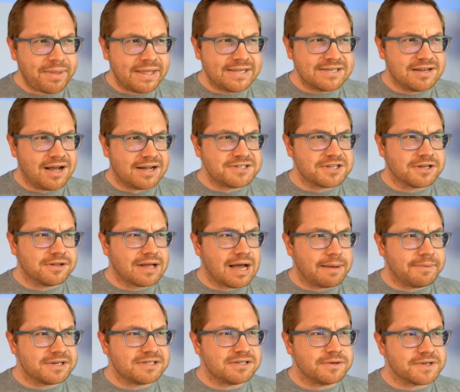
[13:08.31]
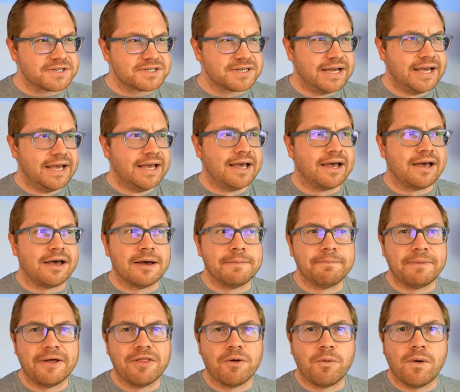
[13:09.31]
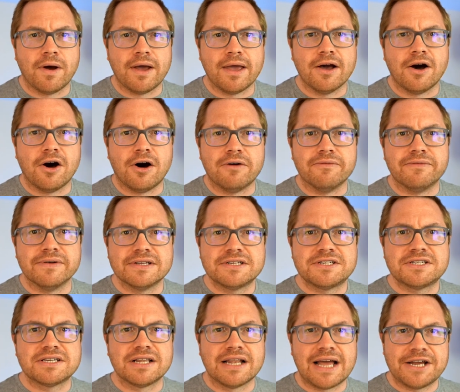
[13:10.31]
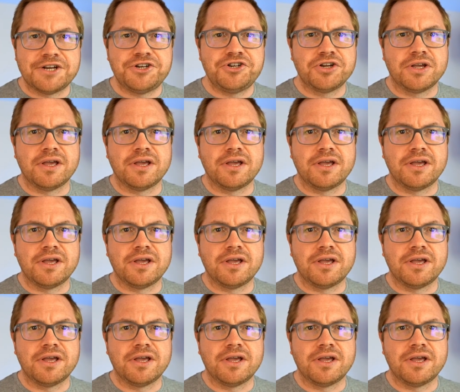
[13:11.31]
It's an article coming to us by the way of Slash